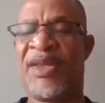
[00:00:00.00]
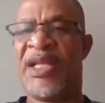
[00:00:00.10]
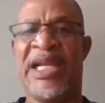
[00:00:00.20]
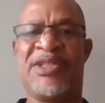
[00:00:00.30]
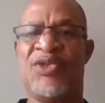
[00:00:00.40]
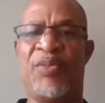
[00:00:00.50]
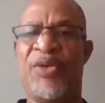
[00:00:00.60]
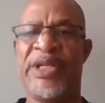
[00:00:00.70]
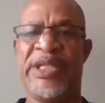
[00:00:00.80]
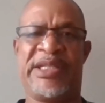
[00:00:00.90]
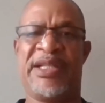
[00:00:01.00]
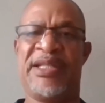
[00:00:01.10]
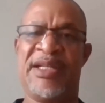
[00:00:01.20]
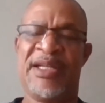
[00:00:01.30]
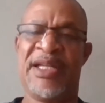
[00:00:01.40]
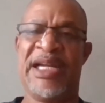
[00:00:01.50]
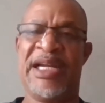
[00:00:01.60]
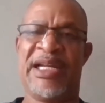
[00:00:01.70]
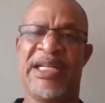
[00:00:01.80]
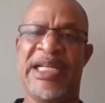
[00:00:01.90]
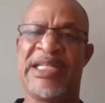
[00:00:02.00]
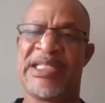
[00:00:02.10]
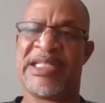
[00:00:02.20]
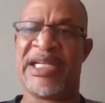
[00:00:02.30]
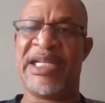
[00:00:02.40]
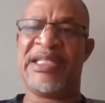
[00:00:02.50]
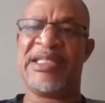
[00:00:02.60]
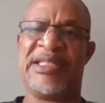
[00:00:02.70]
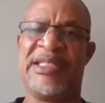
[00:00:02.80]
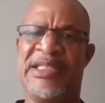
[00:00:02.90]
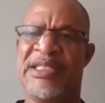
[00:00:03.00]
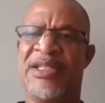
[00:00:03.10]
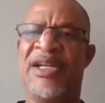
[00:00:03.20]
There is no policy that has taken a decision.